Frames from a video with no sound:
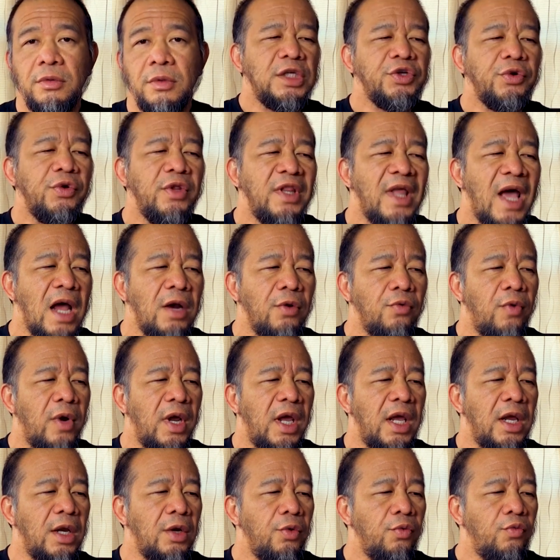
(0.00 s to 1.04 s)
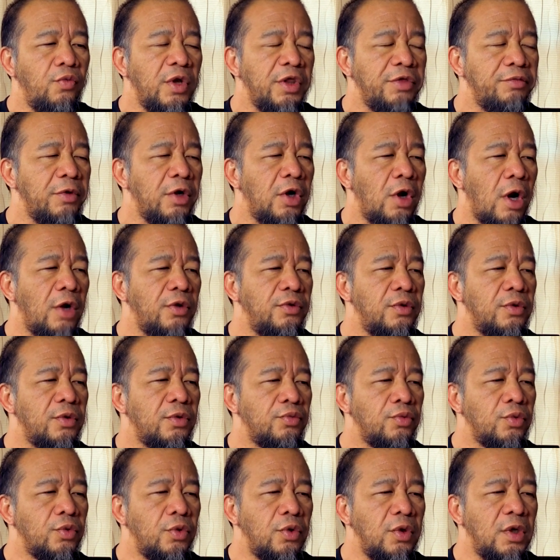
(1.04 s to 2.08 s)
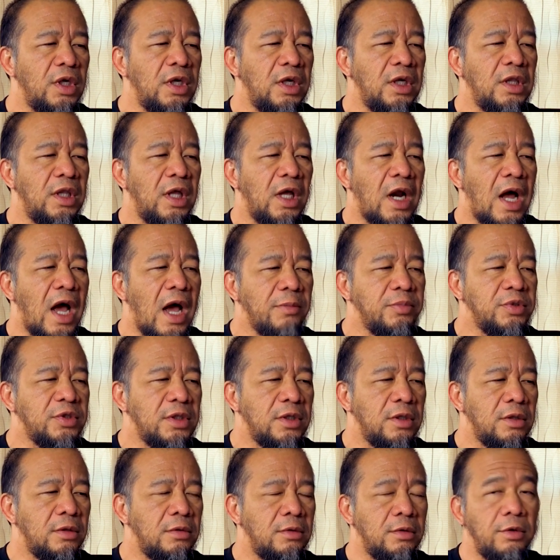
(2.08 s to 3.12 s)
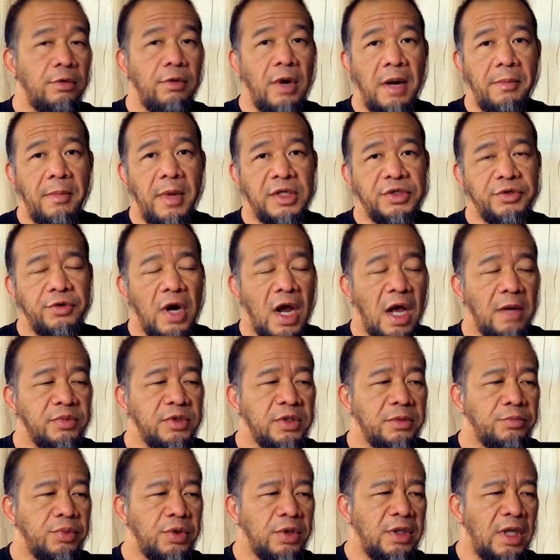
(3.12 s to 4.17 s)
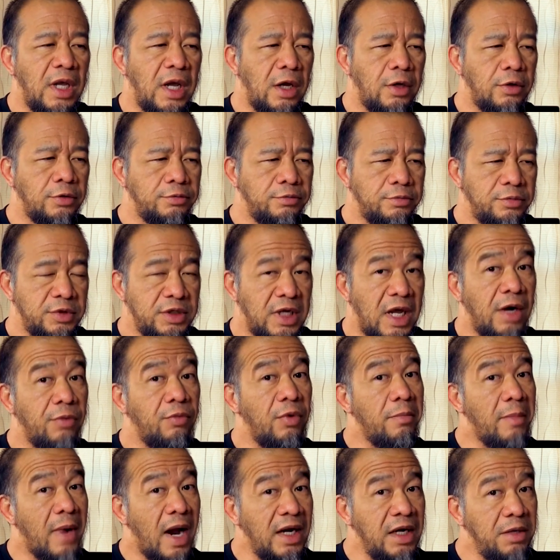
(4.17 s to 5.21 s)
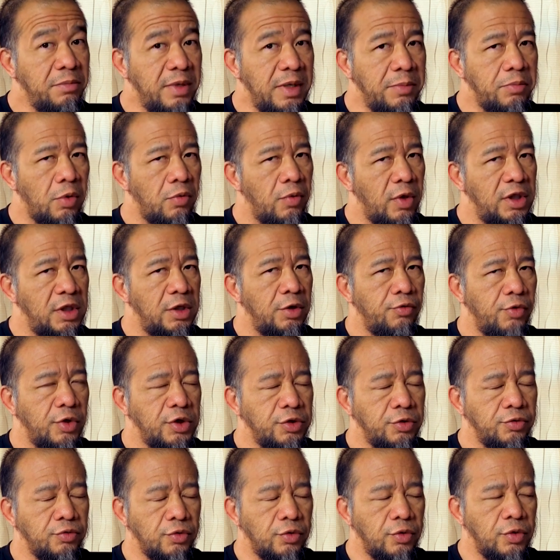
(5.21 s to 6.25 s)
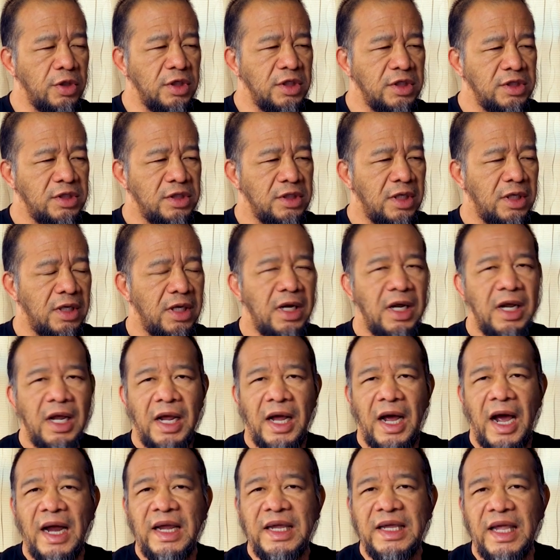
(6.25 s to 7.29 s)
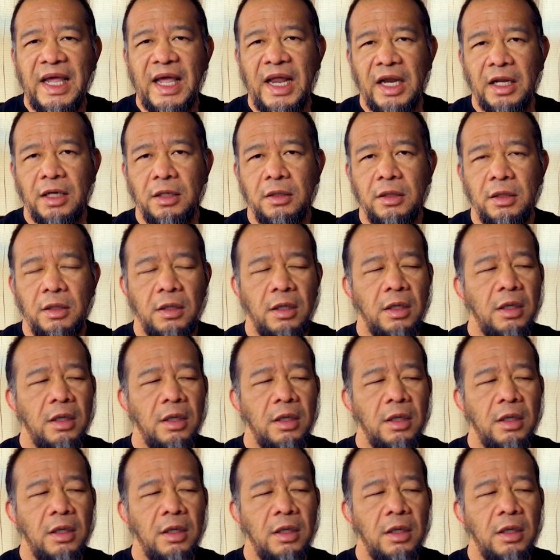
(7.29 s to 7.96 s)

So in that way, with regard to the ruling that Hobson, or Grandmaster Hobson, put down, kind of reminding people what the original rule is, I get it.